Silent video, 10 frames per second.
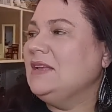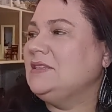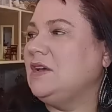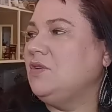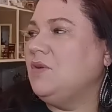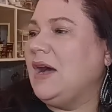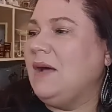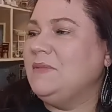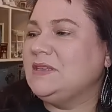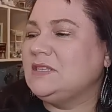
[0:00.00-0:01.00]
So
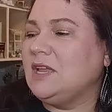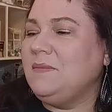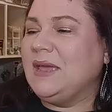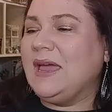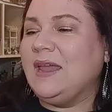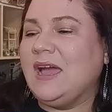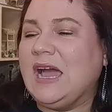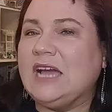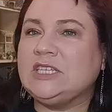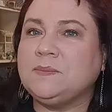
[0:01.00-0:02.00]
um, this is going to be kind of
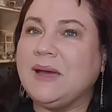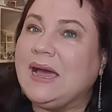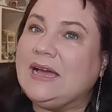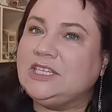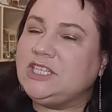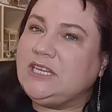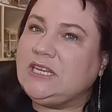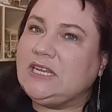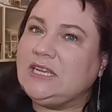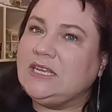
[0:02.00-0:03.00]

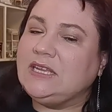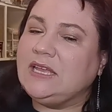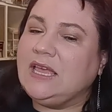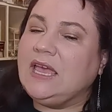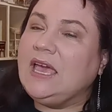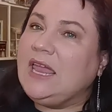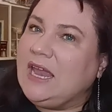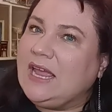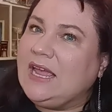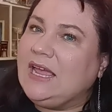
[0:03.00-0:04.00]
hodgepodgey. It
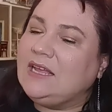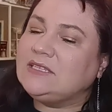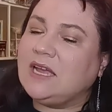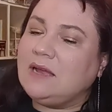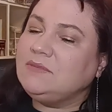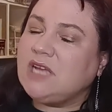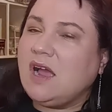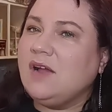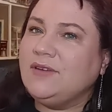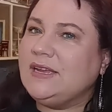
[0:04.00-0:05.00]
is. I'm
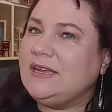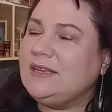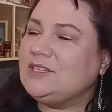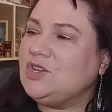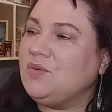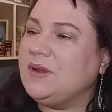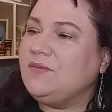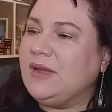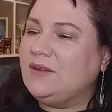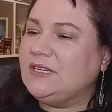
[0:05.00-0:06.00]
sorry. no way
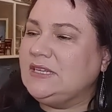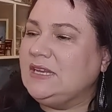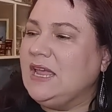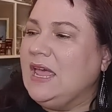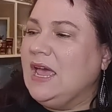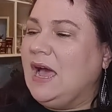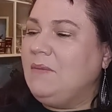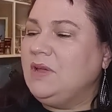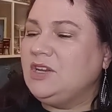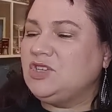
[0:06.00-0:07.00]
around it.
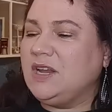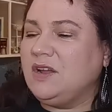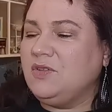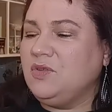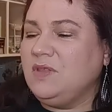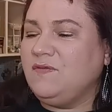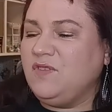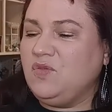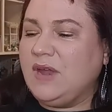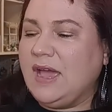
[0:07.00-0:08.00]
I'm going to try to go through the
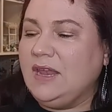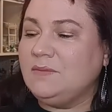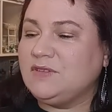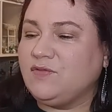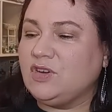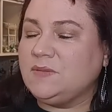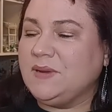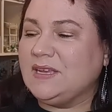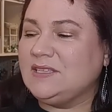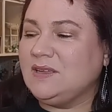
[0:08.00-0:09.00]
food items first
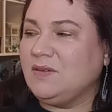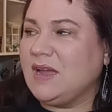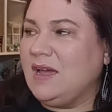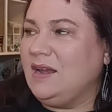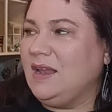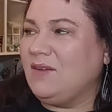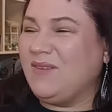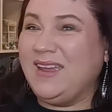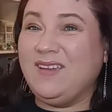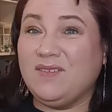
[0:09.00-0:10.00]
because they're kind of like
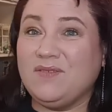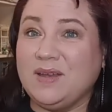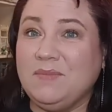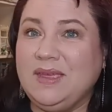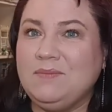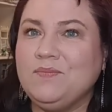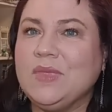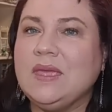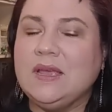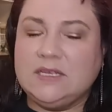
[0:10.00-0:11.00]
right here in front of me.
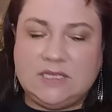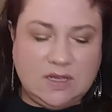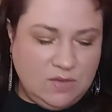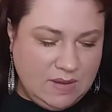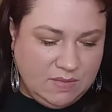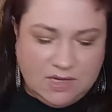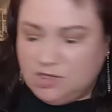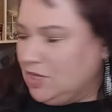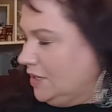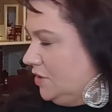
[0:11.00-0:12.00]
So I'm going to
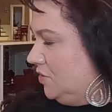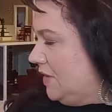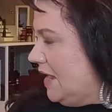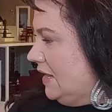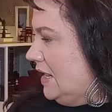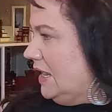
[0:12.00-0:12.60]
try to do that.